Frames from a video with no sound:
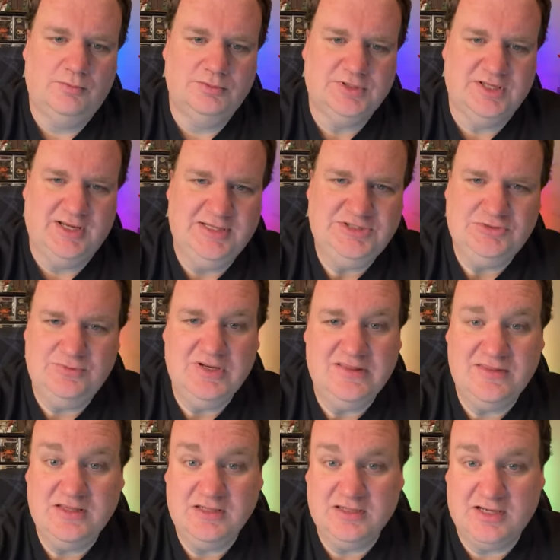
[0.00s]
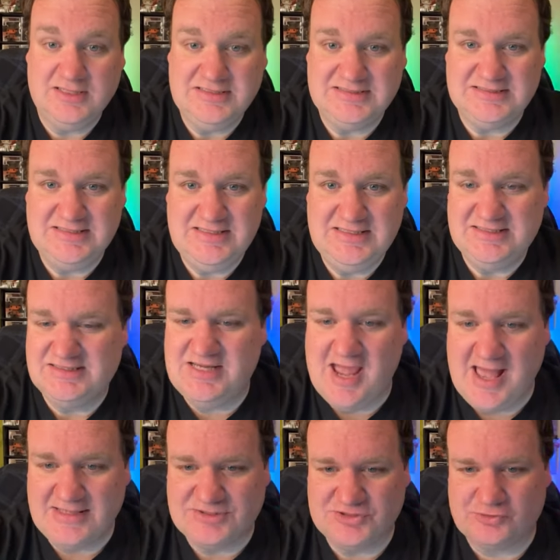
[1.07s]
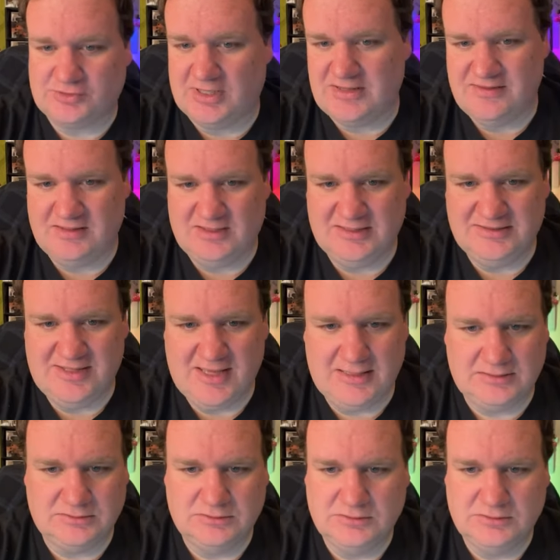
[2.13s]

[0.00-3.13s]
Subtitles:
Can I do anything? Can I see stats or anything like that?